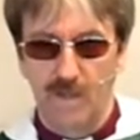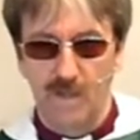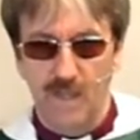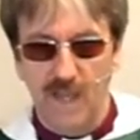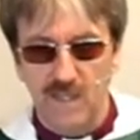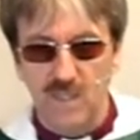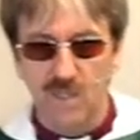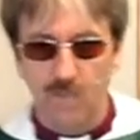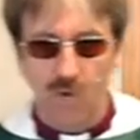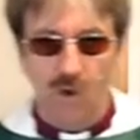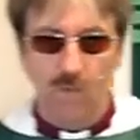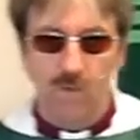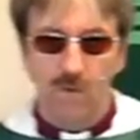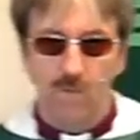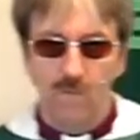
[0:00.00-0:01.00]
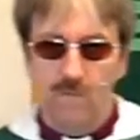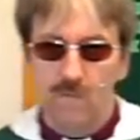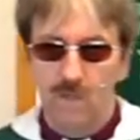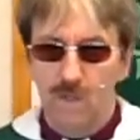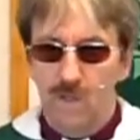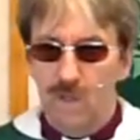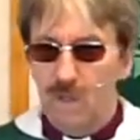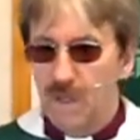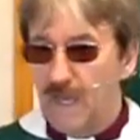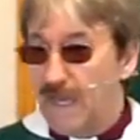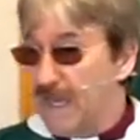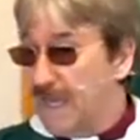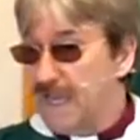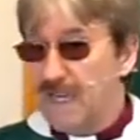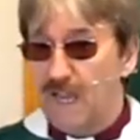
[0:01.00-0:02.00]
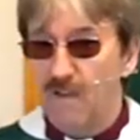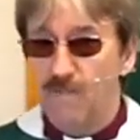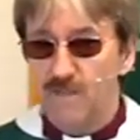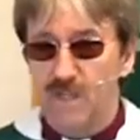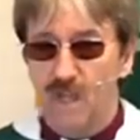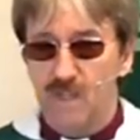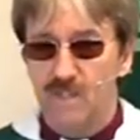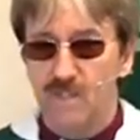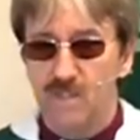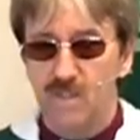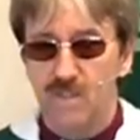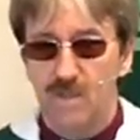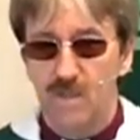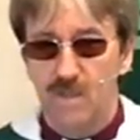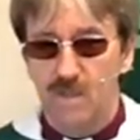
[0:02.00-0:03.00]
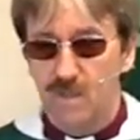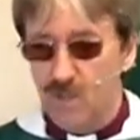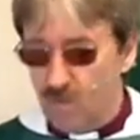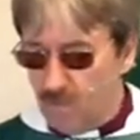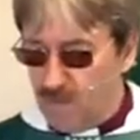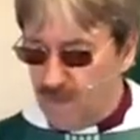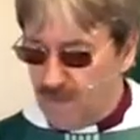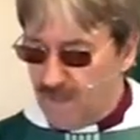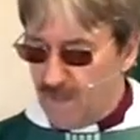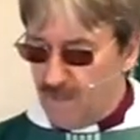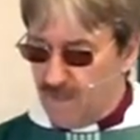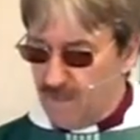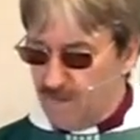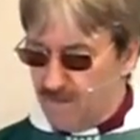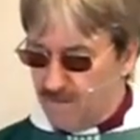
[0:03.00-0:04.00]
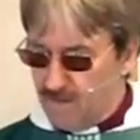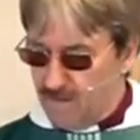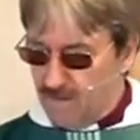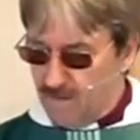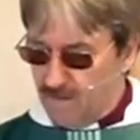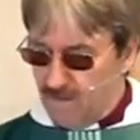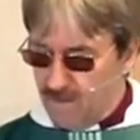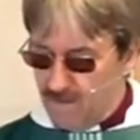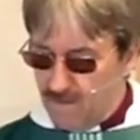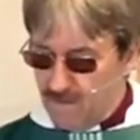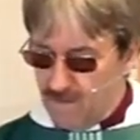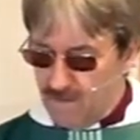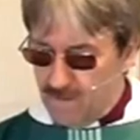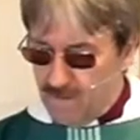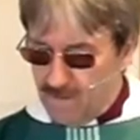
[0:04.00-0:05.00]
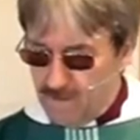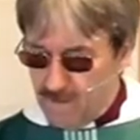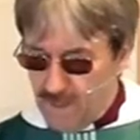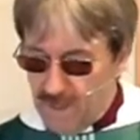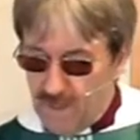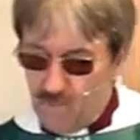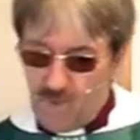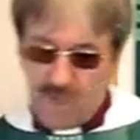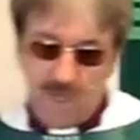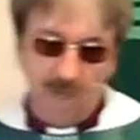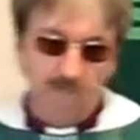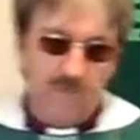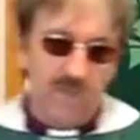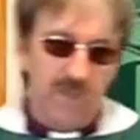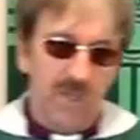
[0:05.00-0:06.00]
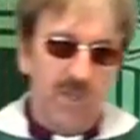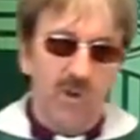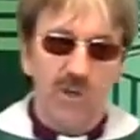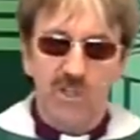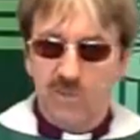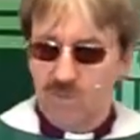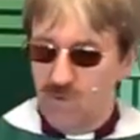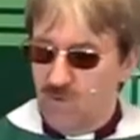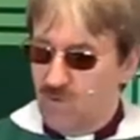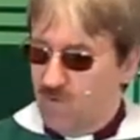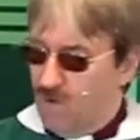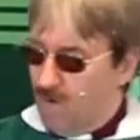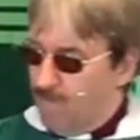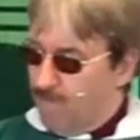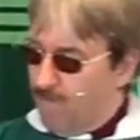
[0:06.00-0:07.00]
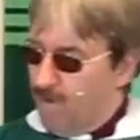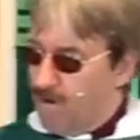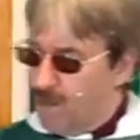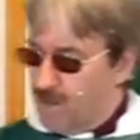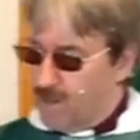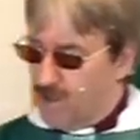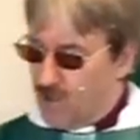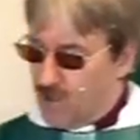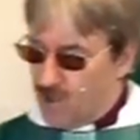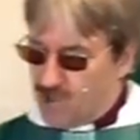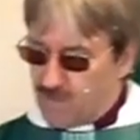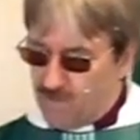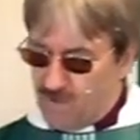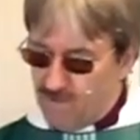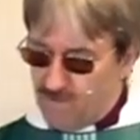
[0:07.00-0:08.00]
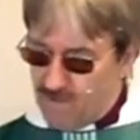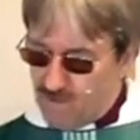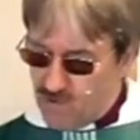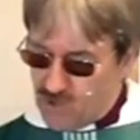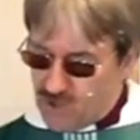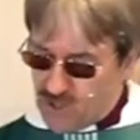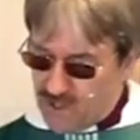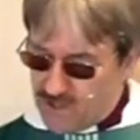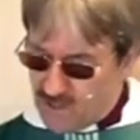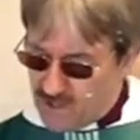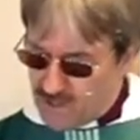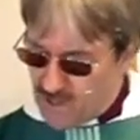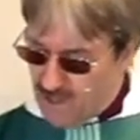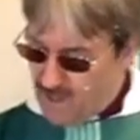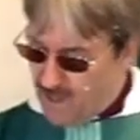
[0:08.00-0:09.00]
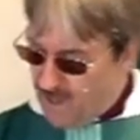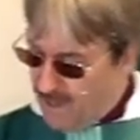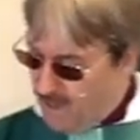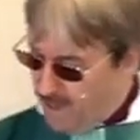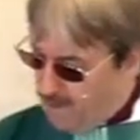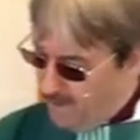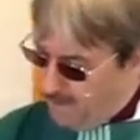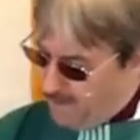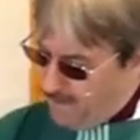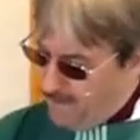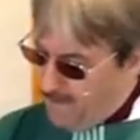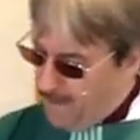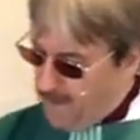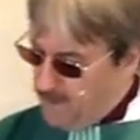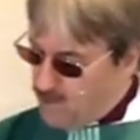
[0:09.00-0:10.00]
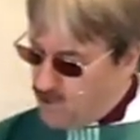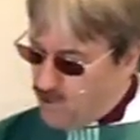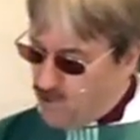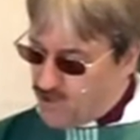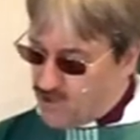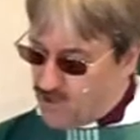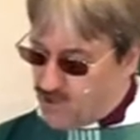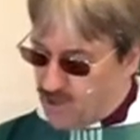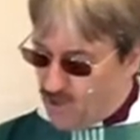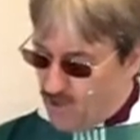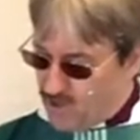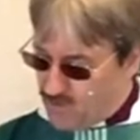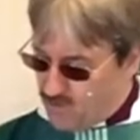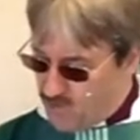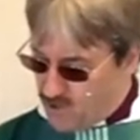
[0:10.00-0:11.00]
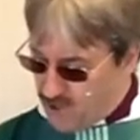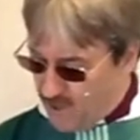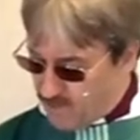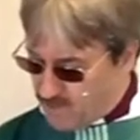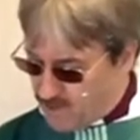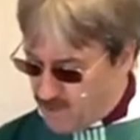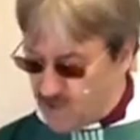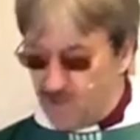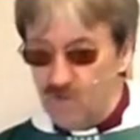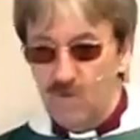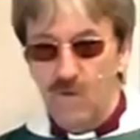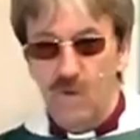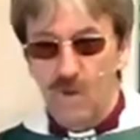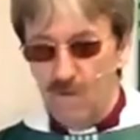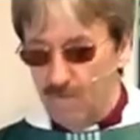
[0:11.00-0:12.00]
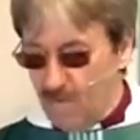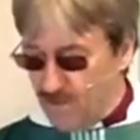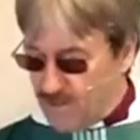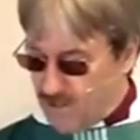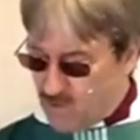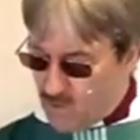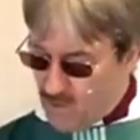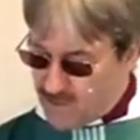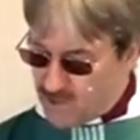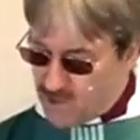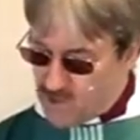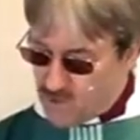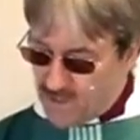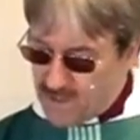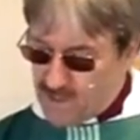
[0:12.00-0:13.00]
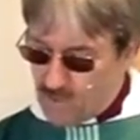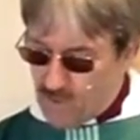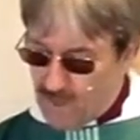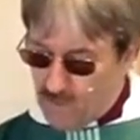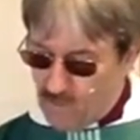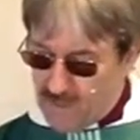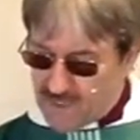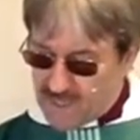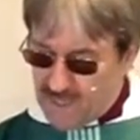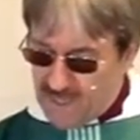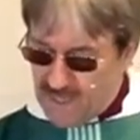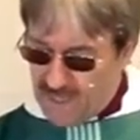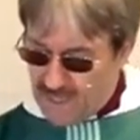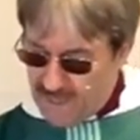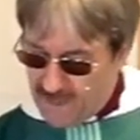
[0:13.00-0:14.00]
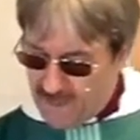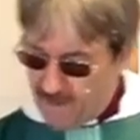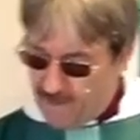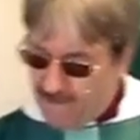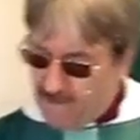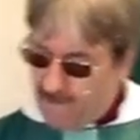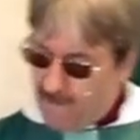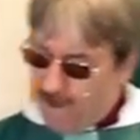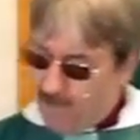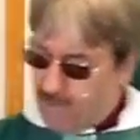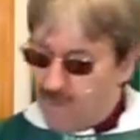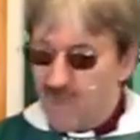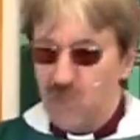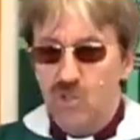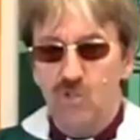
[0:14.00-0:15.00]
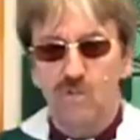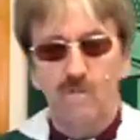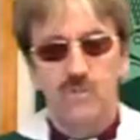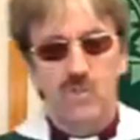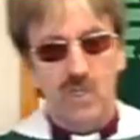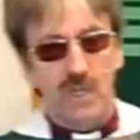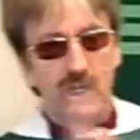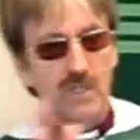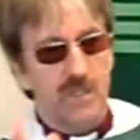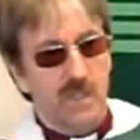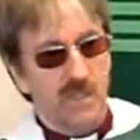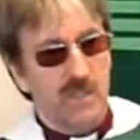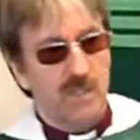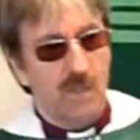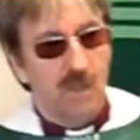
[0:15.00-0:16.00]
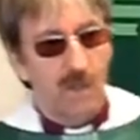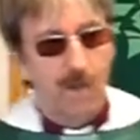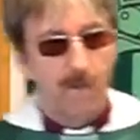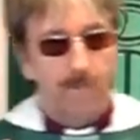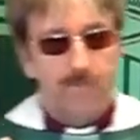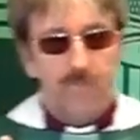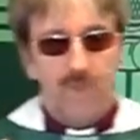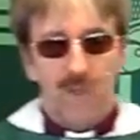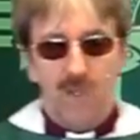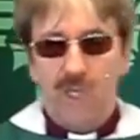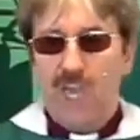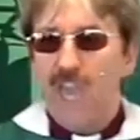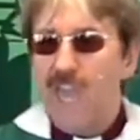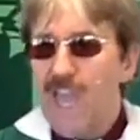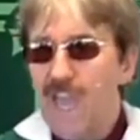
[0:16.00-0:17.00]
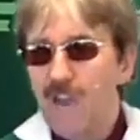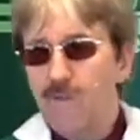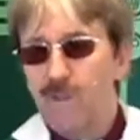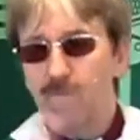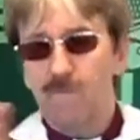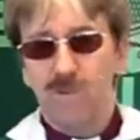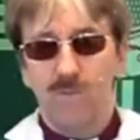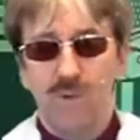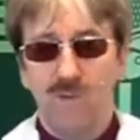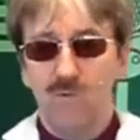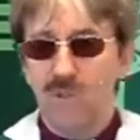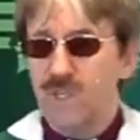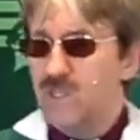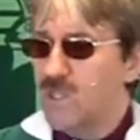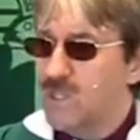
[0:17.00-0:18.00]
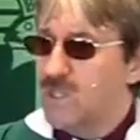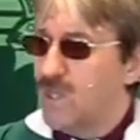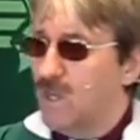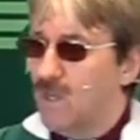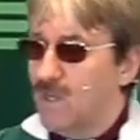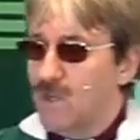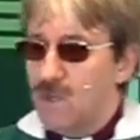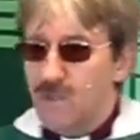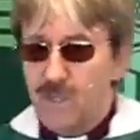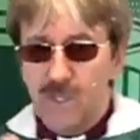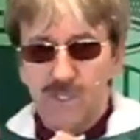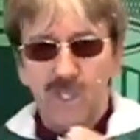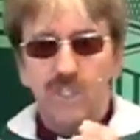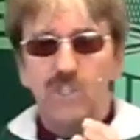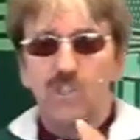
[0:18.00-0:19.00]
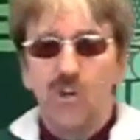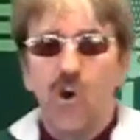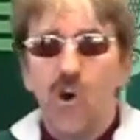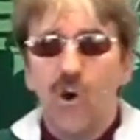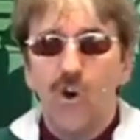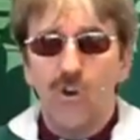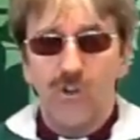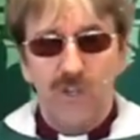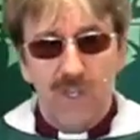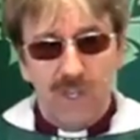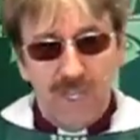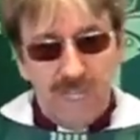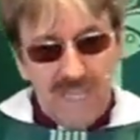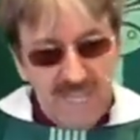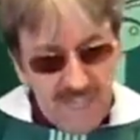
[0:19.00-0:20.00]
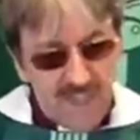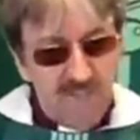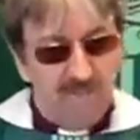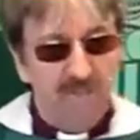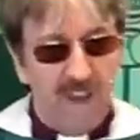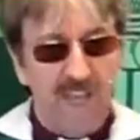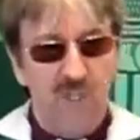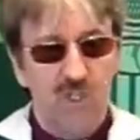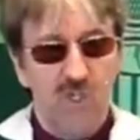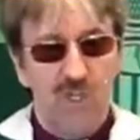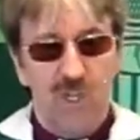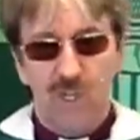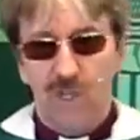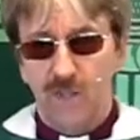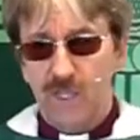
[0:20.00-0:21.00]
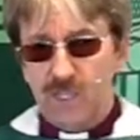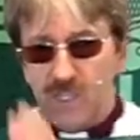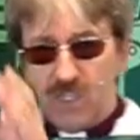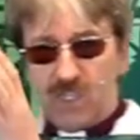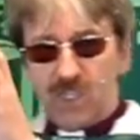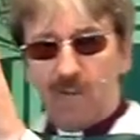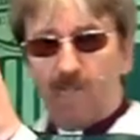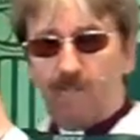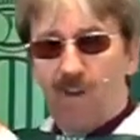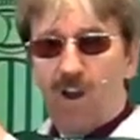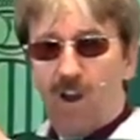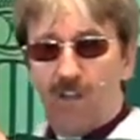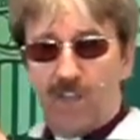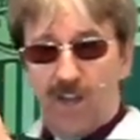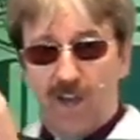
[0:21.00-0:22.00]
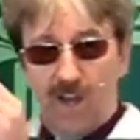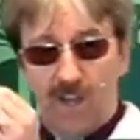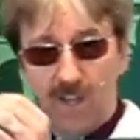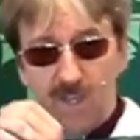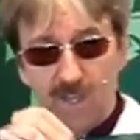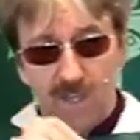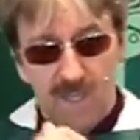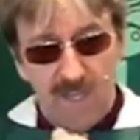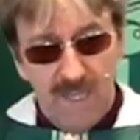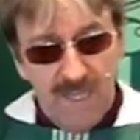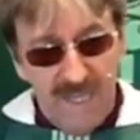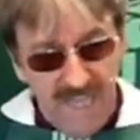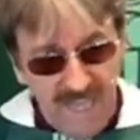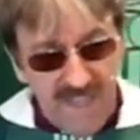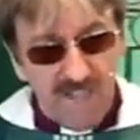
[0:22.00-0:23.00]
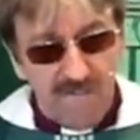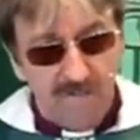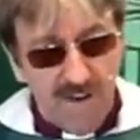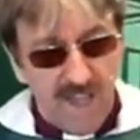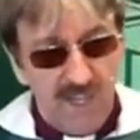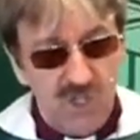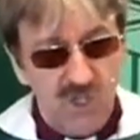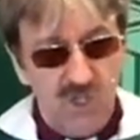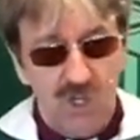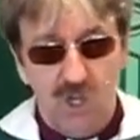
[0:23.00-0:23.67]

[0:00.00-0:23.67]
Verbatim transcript: That's the problem. He loves us completely. And then we come to the gospel finally, the gospel of the Lord Jesus here in John's Gospel, chapter 2, verses 1 to 21. And we see here a picture of Jesus caring for the people. This is, this is God in the flesh. This is the Father in the flesh